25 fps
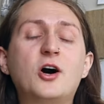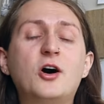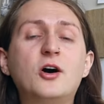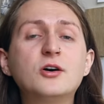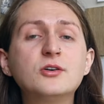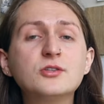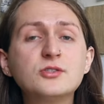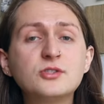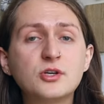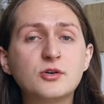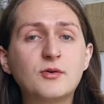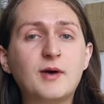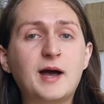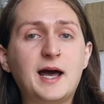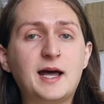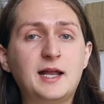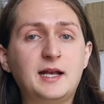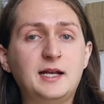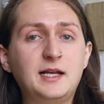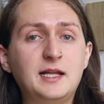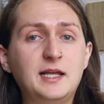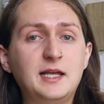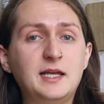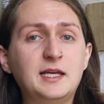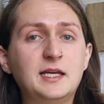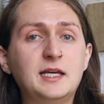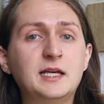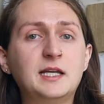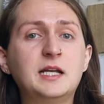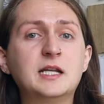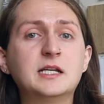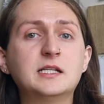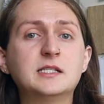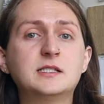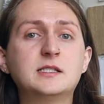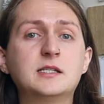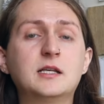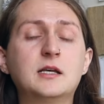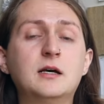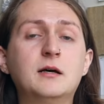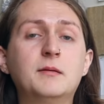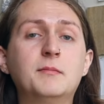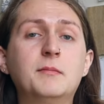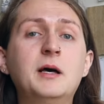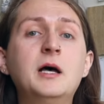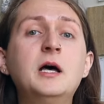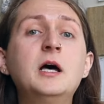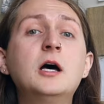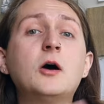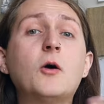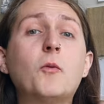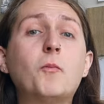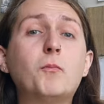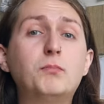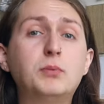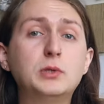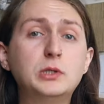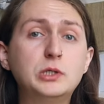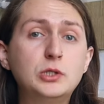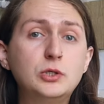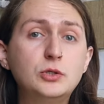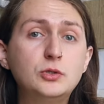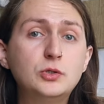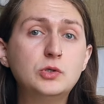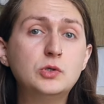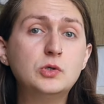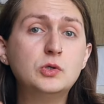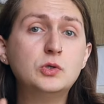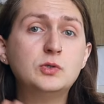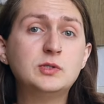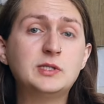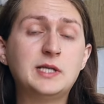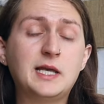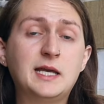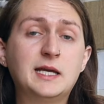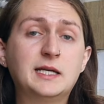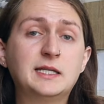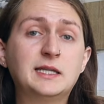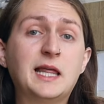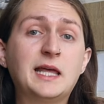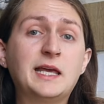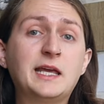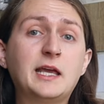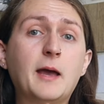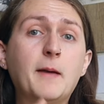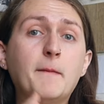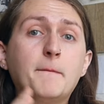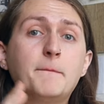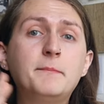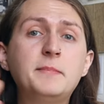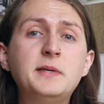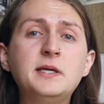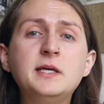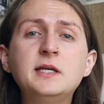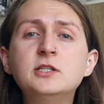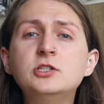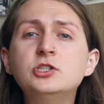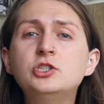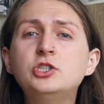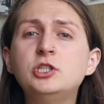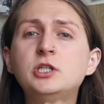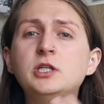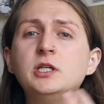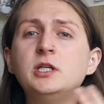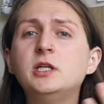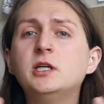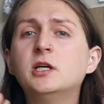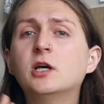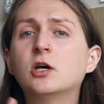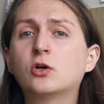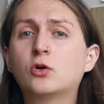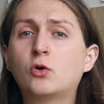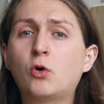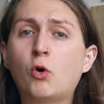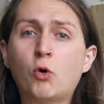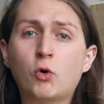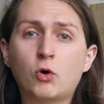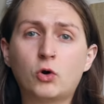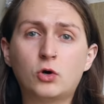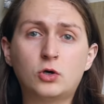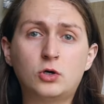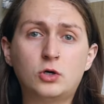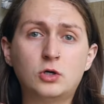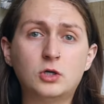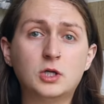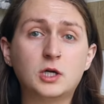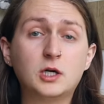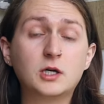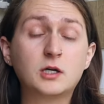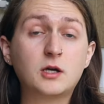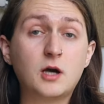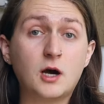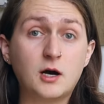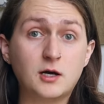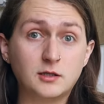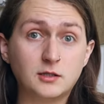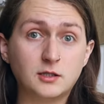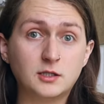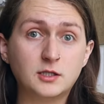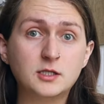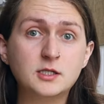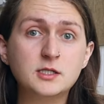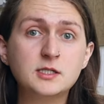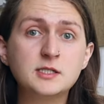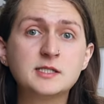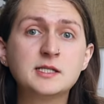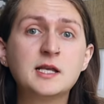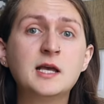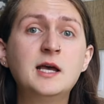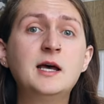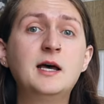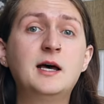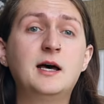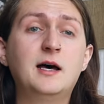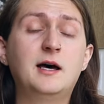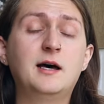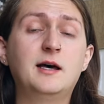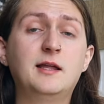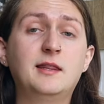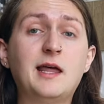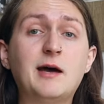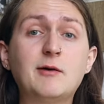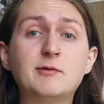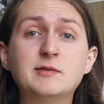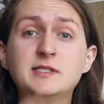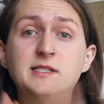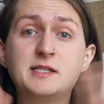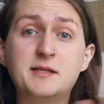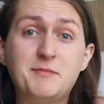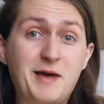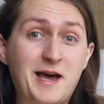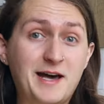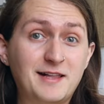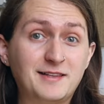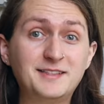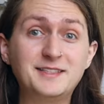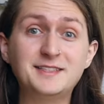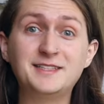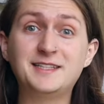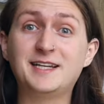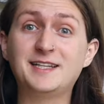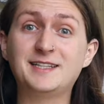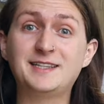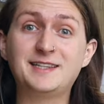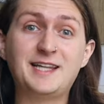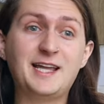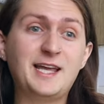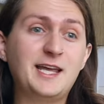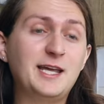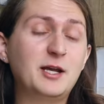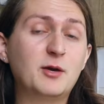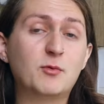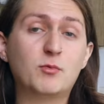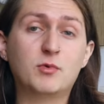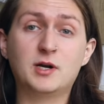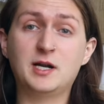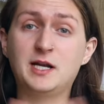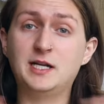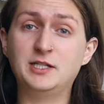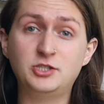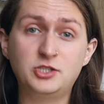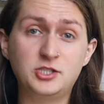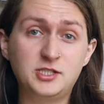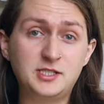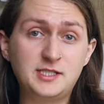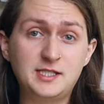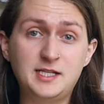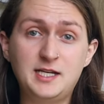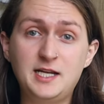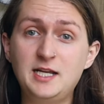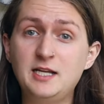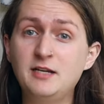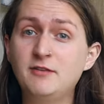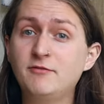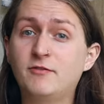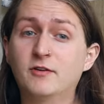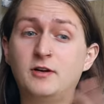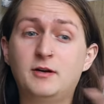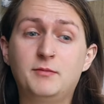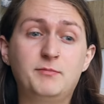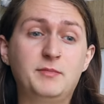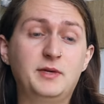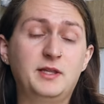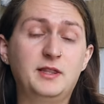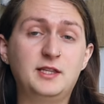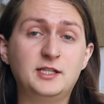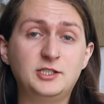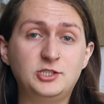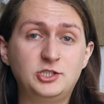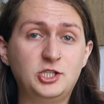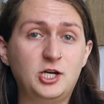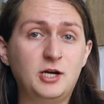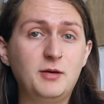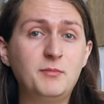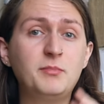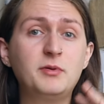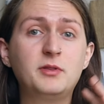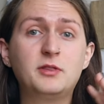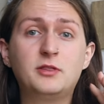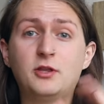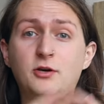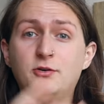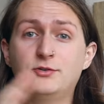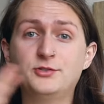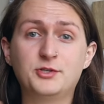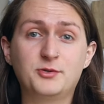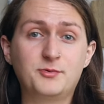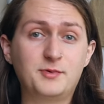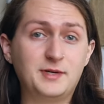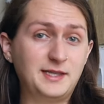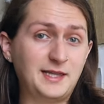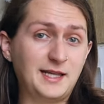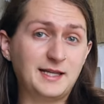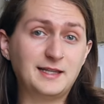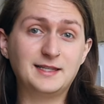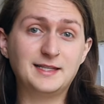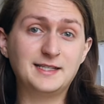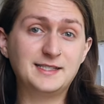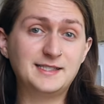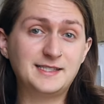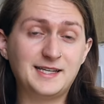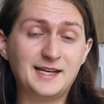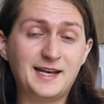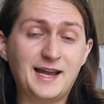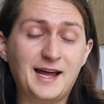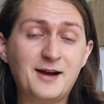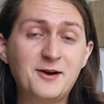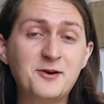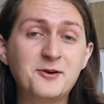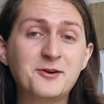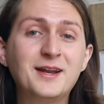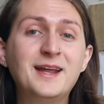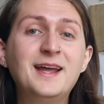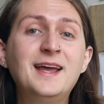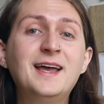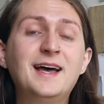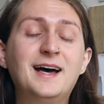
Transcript: also added in some blues and like peachy coral colors. That was the palette that they were interested in from the jump. Those are what they listed out.